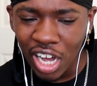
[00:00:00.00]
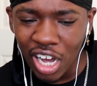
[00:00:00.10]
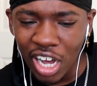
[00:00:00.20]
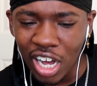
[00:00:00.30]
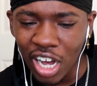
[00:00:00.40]

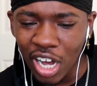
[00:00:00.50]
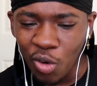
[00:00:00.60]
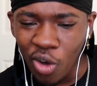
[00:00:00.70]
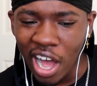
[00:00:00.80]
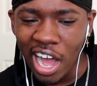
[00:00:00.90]
Oh,
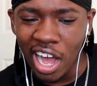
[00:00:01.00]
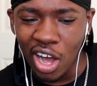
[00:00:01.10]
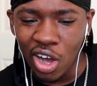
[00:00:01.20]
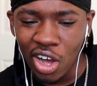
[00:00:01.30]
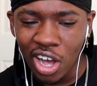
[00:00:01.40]

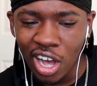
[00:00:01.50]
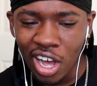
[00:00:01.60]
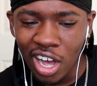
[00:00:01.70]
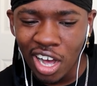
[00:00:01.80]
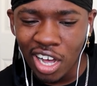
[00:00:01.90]
wow.
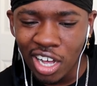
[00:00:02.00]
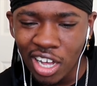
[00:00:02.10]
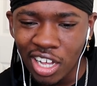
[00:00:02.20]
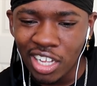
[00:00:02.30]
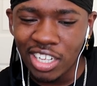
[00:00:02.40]

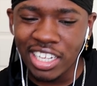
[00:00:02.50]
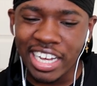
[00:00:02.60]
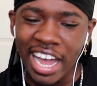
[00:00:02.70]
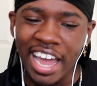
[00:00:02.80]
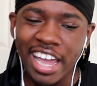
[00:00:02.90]
Look
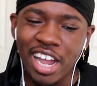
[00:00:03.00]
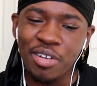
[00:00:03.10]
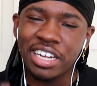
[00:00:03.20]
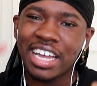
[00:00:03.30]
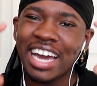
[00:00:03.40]
how
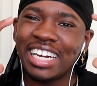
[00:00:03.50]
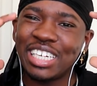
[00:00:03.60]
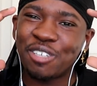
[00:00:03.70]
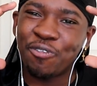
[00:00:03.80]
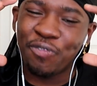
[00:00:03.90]
Eren got
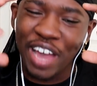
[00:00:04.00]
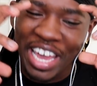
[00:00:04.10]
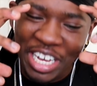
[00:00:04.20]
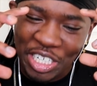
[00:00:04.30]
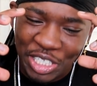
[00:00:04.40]
his
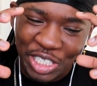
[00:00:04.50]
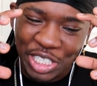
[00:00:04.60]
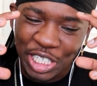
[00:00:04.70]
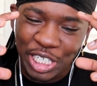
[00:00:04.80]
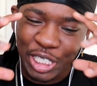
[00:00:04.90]
fangs
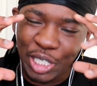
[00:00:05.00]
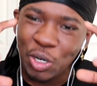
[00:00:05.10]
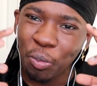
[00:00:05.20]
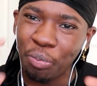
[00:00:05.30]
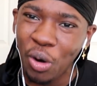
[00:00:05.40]
into this
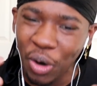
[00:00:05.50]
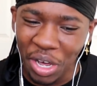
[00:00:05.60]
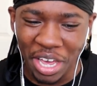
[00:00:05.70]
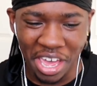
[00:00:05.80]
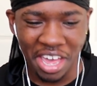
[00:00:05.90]
little
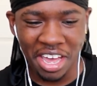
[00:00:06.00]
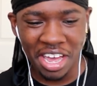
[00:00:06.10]
boy.